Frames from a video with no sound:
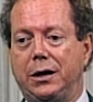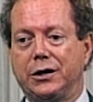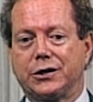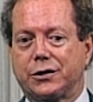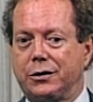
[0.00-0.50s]

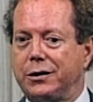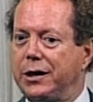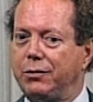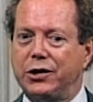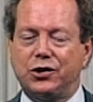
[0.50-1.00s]
certainly
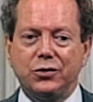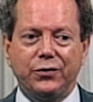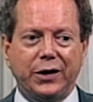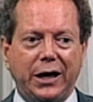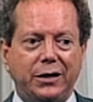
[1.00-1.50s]

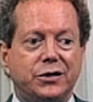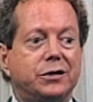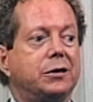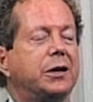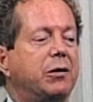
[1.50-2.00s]
rejuvenated,
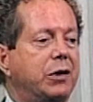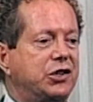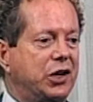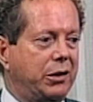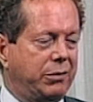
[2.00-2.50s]
certainly
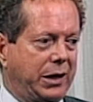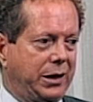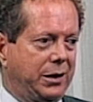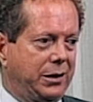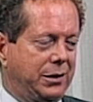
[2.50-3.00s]
regenerated.
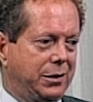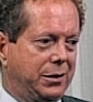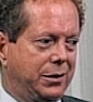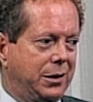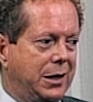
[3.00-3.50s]

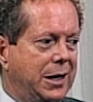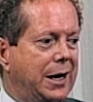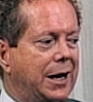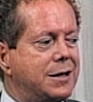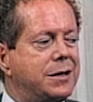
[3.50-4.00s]

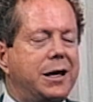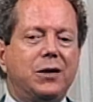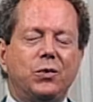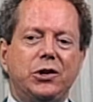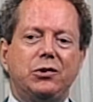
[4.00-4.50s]
And
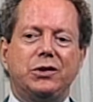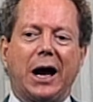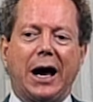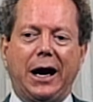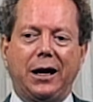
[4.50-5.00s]
then when you
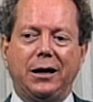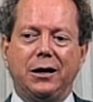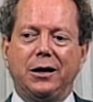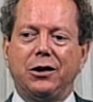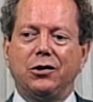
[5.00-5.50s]
die,
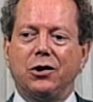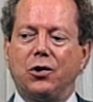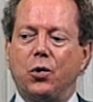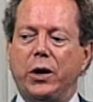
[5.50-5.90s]
you don't go